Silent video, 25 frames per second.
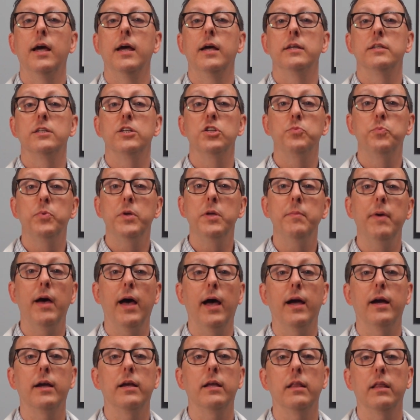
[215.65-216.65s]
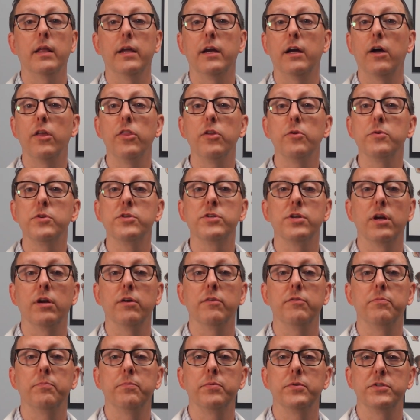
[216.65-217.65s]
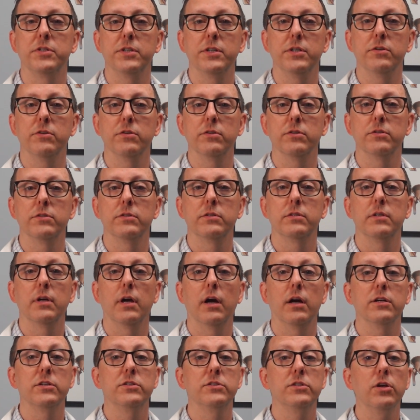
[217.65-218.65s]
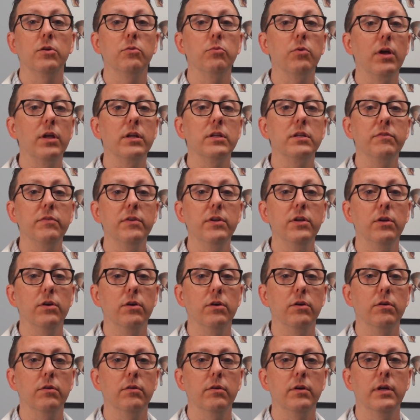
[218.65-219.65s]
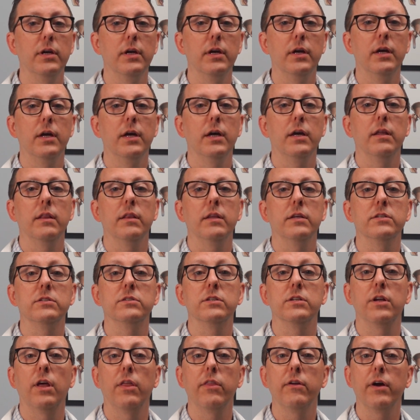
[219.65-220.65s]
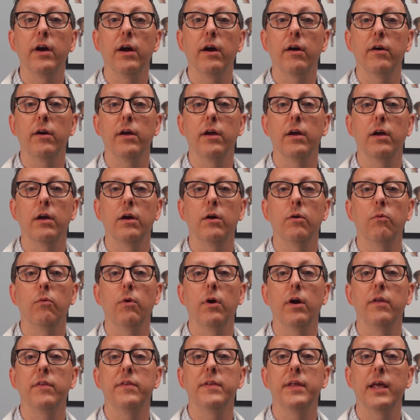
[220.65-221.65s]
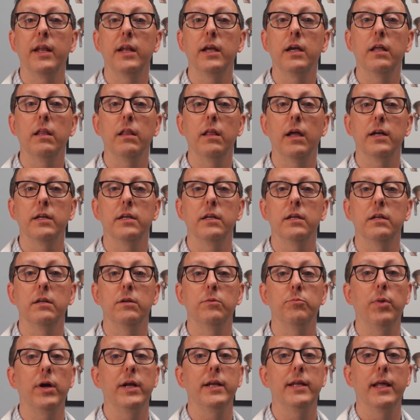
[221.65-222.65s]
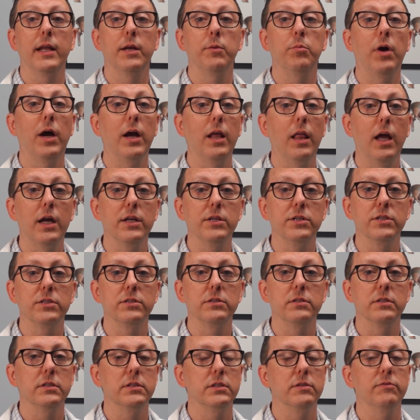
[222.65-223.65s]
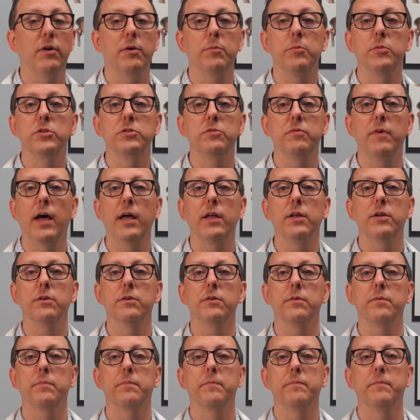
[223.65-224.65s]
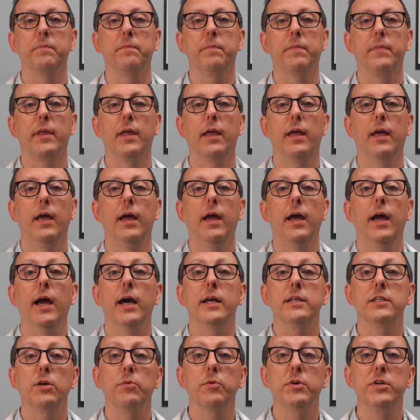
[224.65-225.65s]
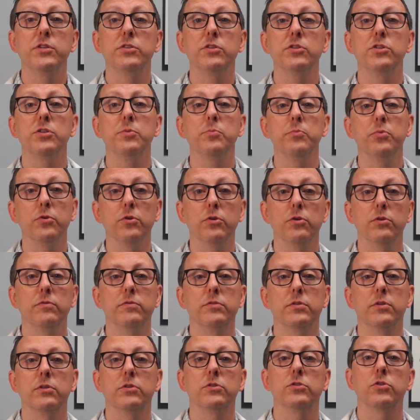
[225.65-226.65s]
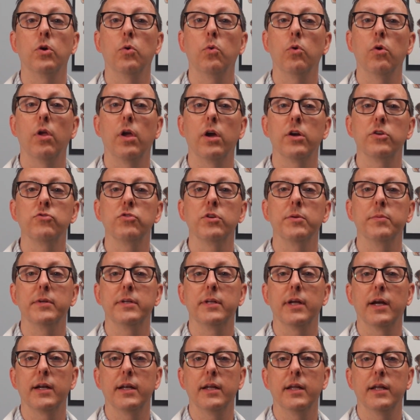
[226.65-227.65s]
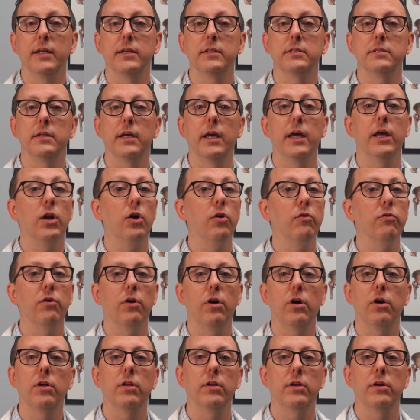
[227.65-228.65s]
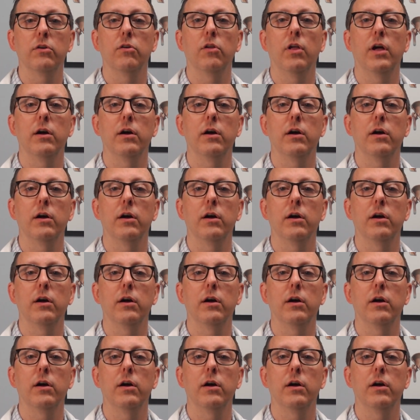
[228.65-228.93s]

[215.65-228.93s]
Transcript: Since BMAC, like other regenerative procedures, are still relatively new, this is another area where the data collected by Data Biologics is of utmost value. As our research improves, so will our treatment techniques and overall clinical